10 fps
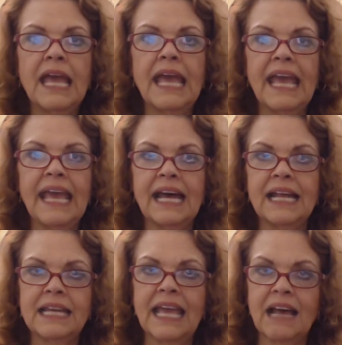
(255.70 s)
and
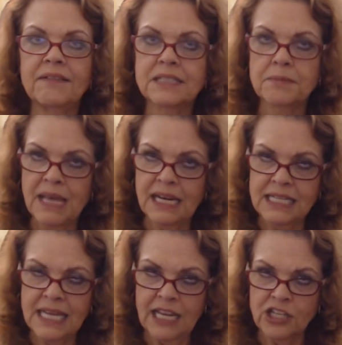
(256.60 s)
have some
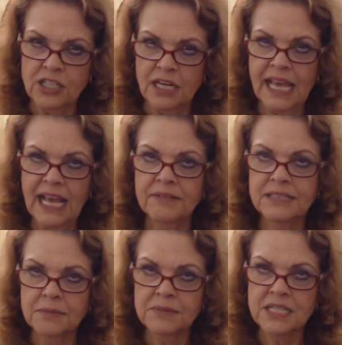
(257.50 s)
meditation, have
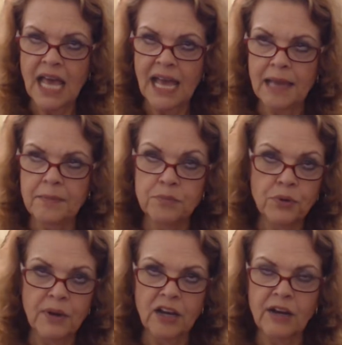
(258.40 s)
some time in
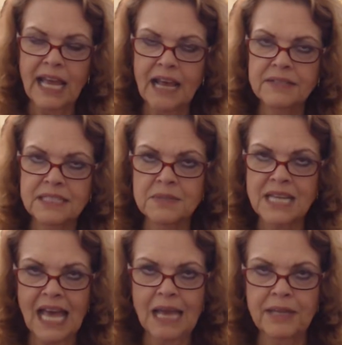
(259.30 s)
prayer, have some
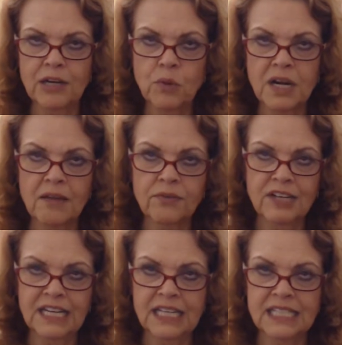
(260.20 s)
time in whatever it
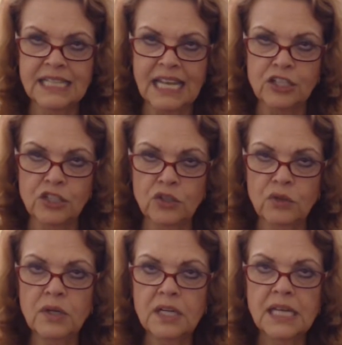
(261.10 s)
is that you
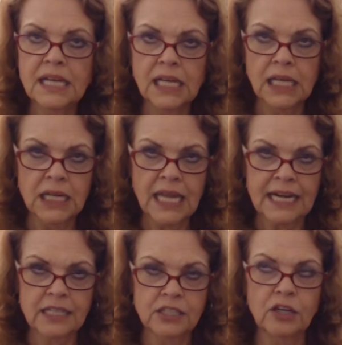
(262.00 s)
collect,
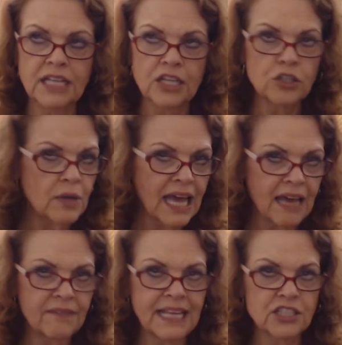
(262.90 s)
you know, that you have
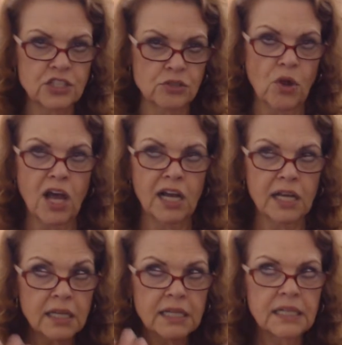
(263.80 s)
that strong,
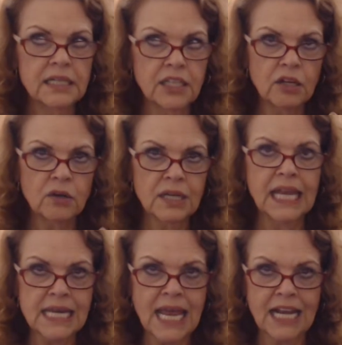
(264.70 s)
you know,
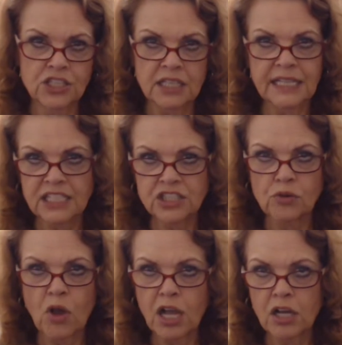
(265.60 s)
connection, that
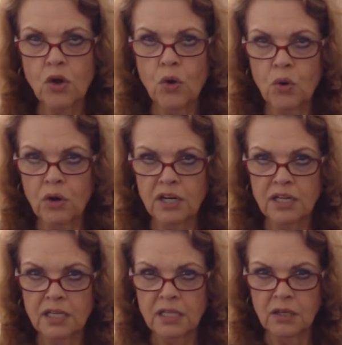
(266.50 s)
strong cord,
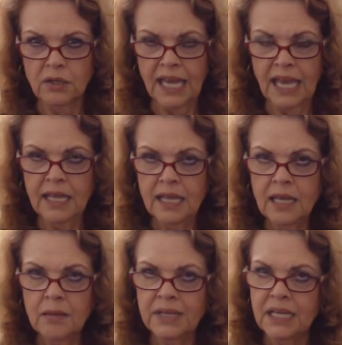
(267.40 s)
okay?
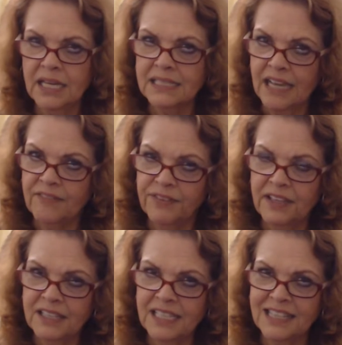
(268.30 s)
Because I feel
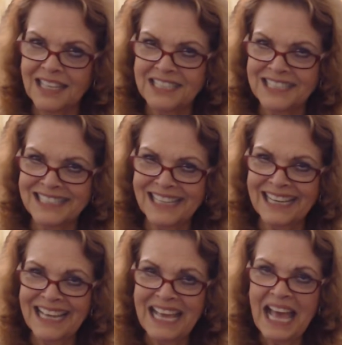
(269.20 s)
that this is like,
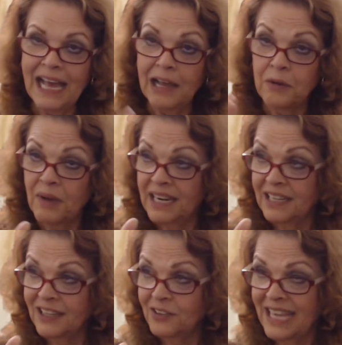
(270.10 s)
I want to
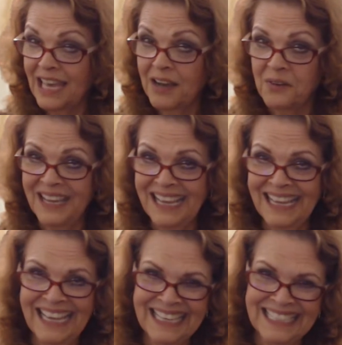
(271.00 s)
go that way
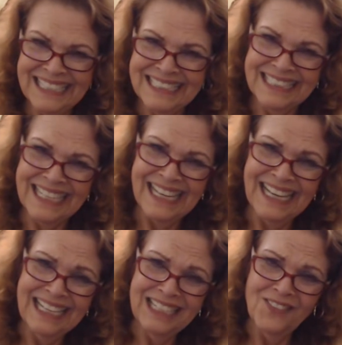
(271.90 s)
and
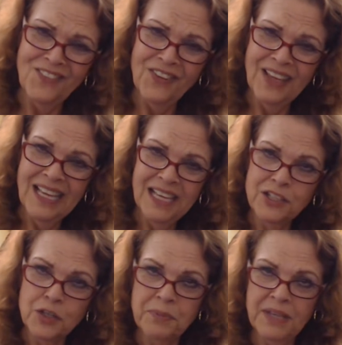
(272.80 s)
kind of
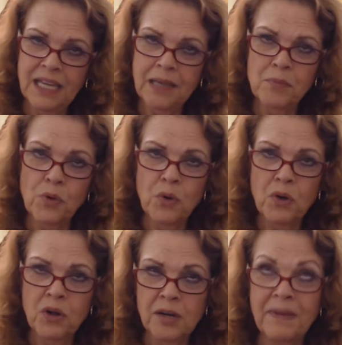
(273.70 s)
you're being
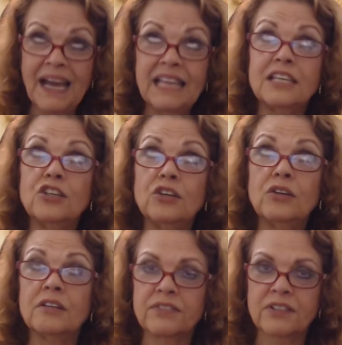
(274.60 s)
more by the
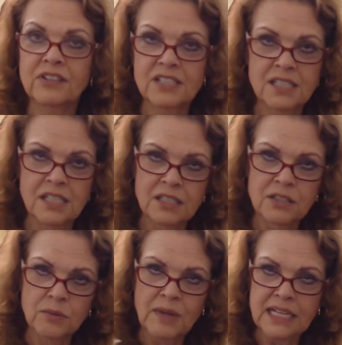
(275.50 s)
universe
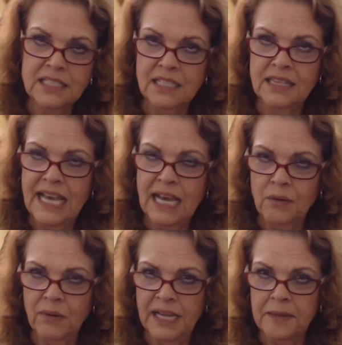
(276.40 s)
directed that
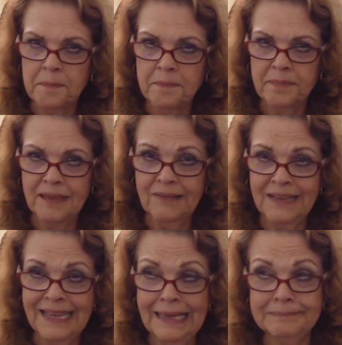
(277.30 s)
way. Okay?